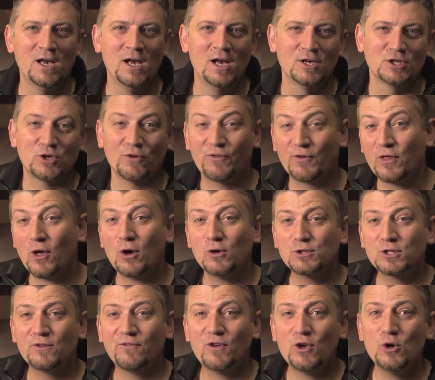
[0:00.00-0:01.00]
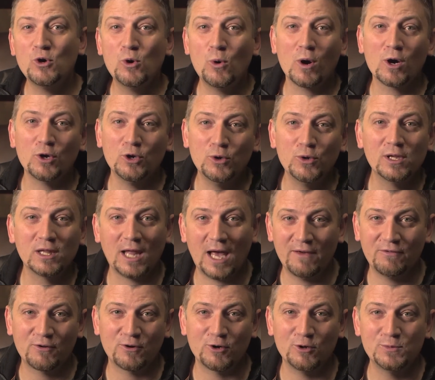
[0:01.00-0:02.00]
So for those of you who are new to
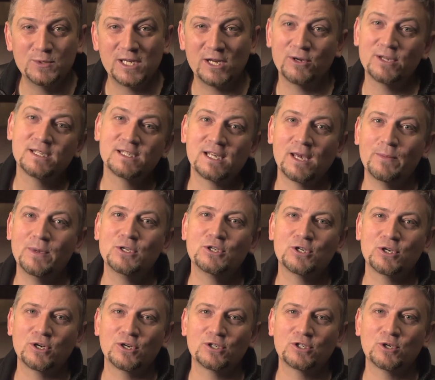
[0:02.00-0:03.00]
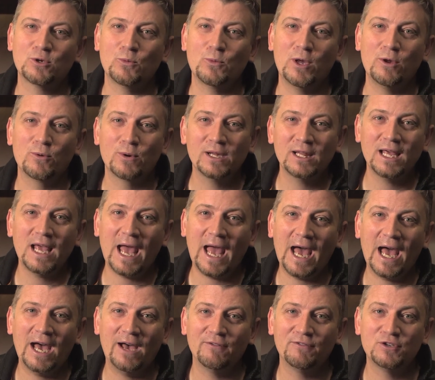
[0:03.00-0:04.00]
Life Groups here at Summit Church, we really
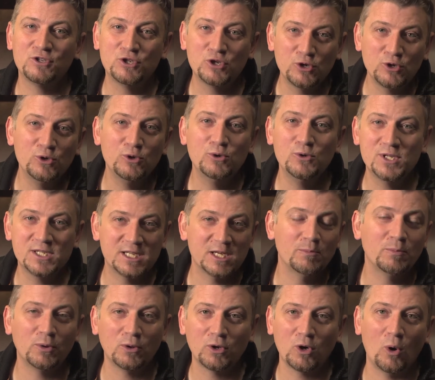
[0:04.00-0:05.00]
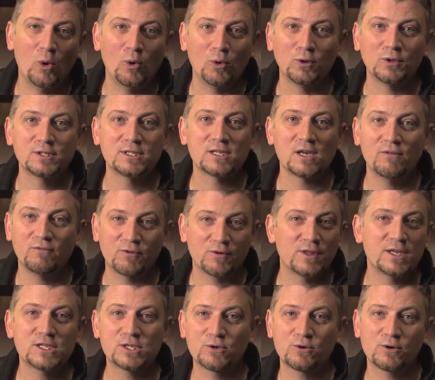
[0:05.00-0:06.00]
have two simple goals for
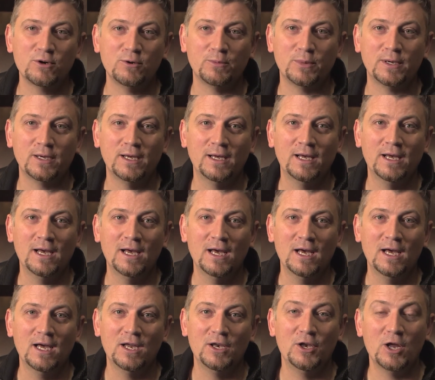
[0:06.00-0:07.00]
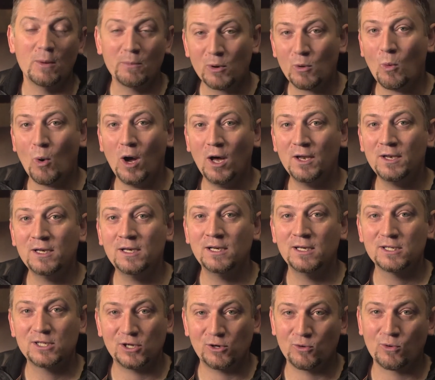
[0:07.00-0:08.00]
this group. Number one,
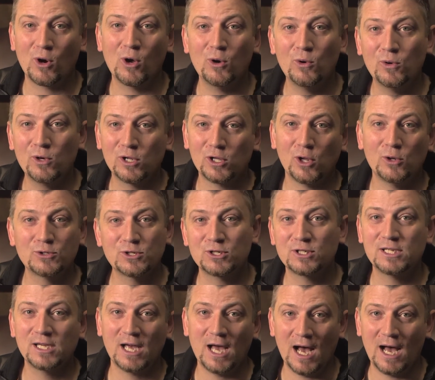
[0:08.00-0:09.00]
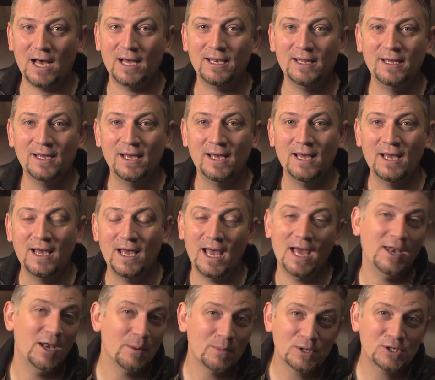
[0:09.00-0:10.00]
to grow closer to God,
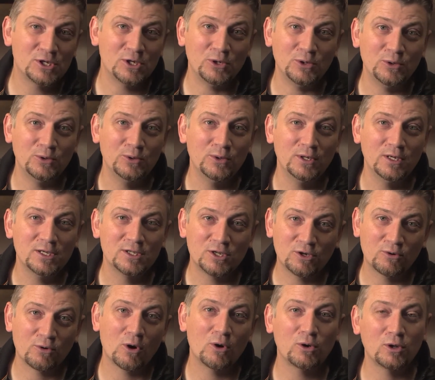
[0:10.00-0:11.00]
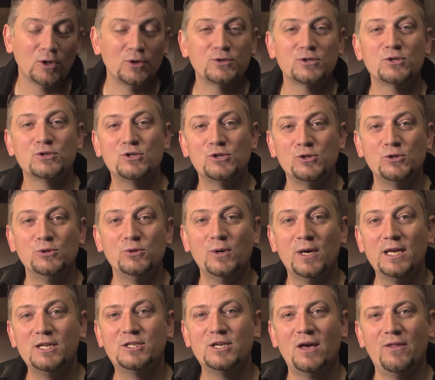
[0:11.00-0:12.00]
and number two, to grow closer to
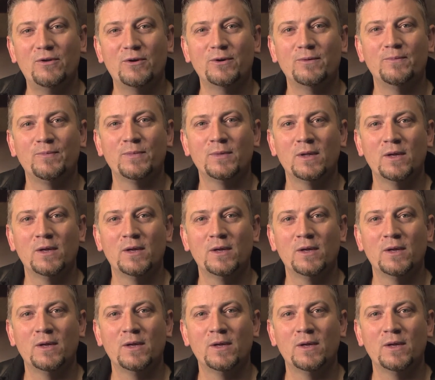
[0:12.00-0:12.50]
each other.